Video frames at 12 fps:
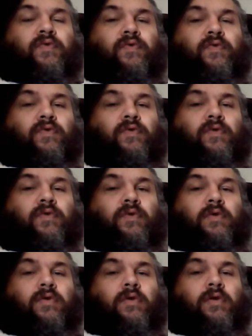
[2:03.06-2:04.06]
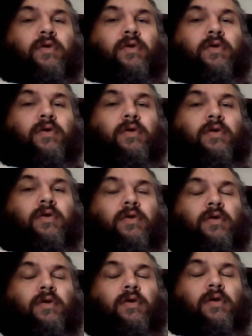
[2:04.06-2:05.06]

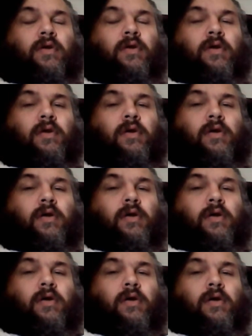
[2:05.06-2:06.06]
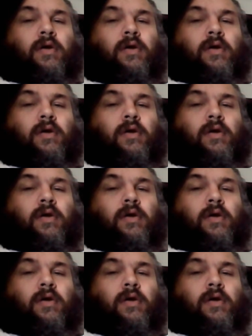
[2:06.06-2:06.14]
[no speech]